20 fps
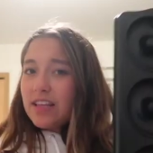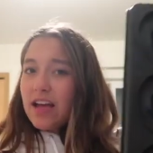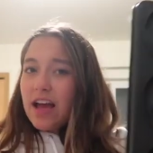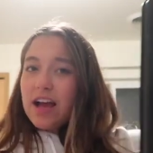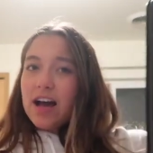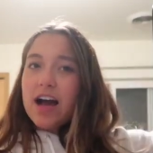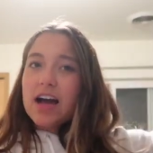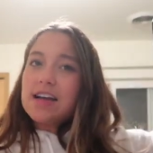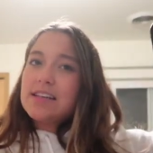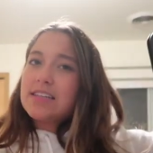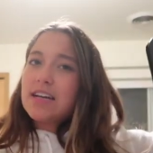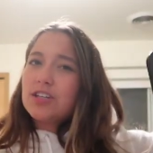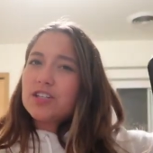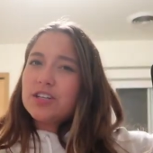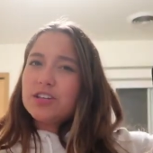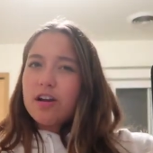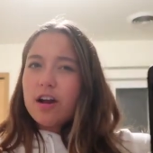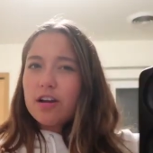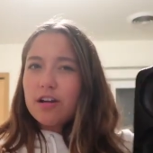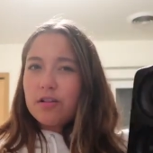thing I got is
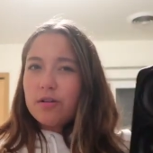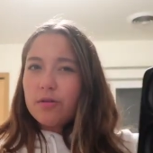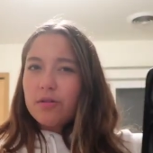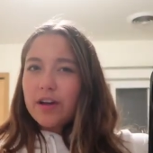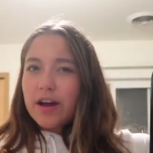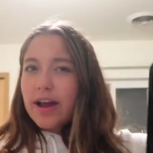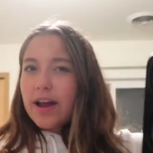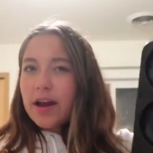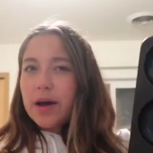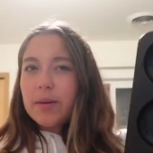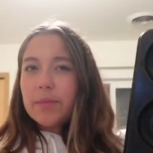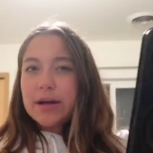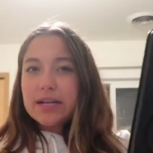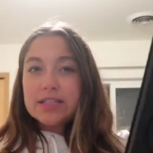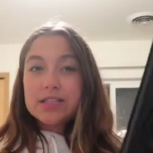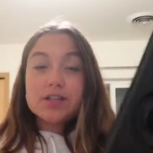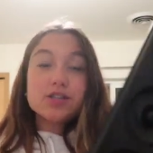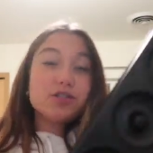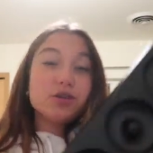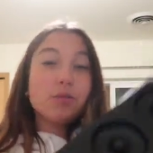actually not a clothing item.
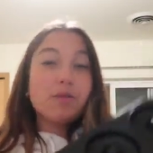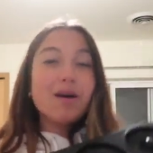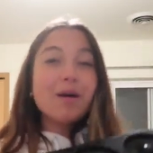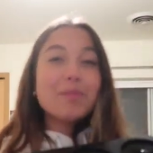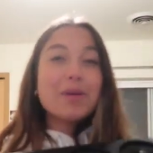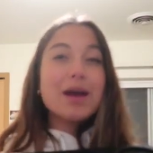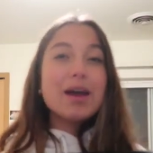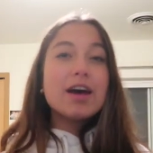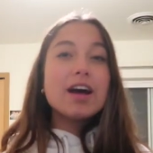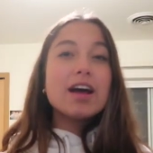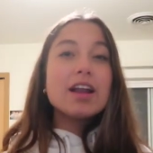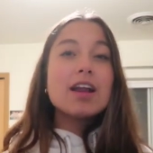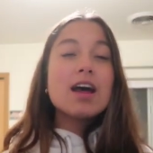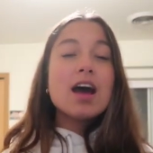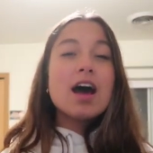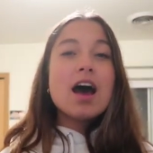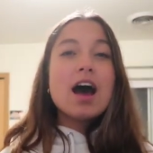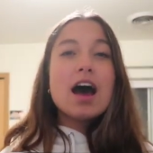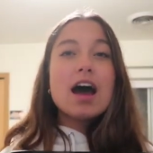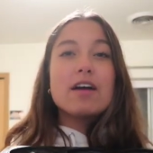It's a donut pan.
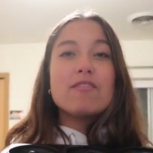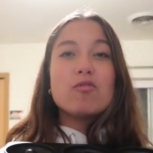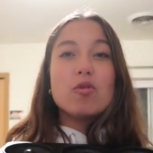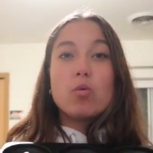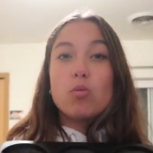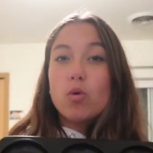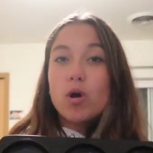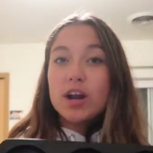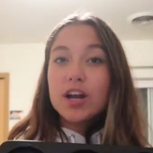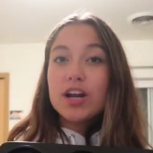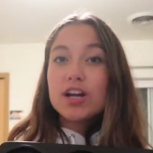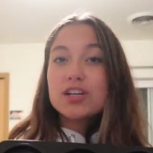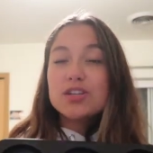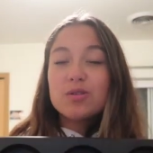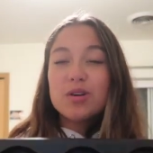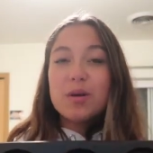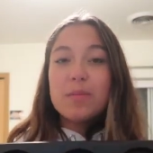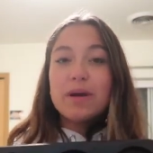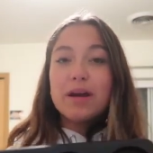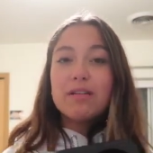I've wanted a
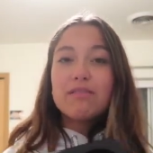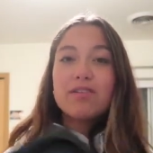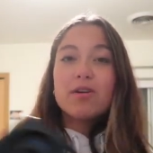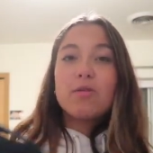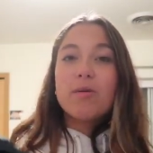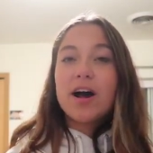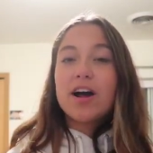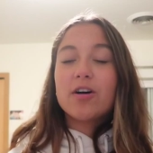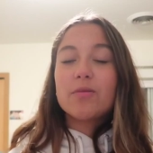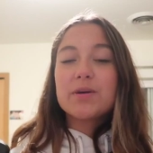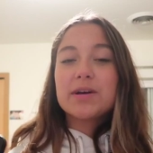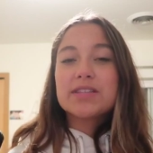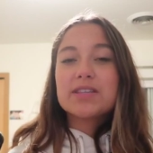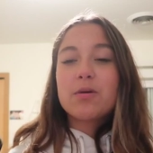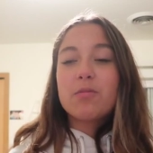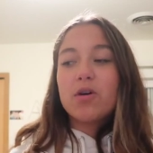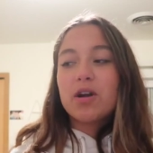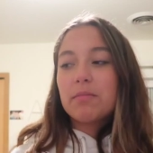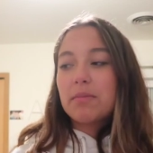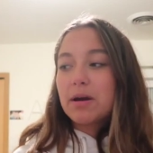donut pan for a while because
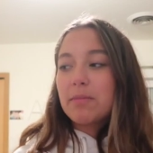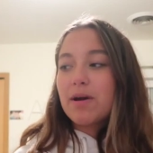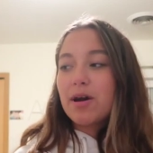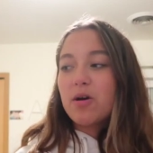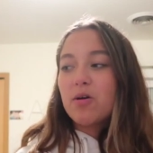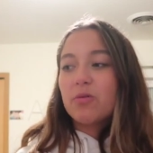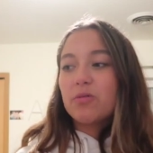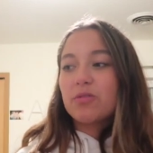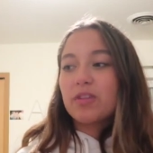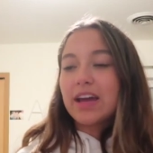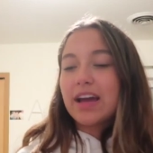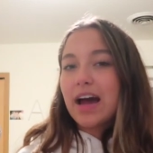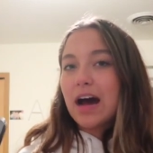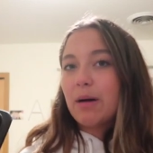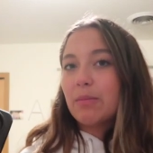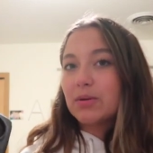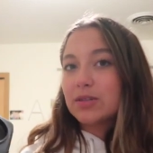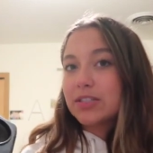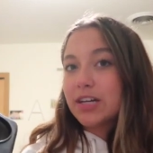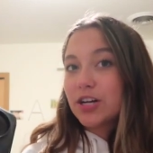I want to make my own like
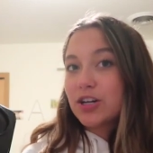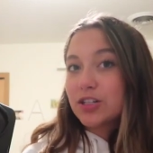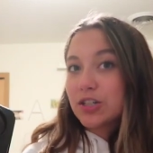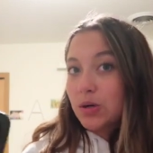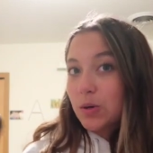apple cider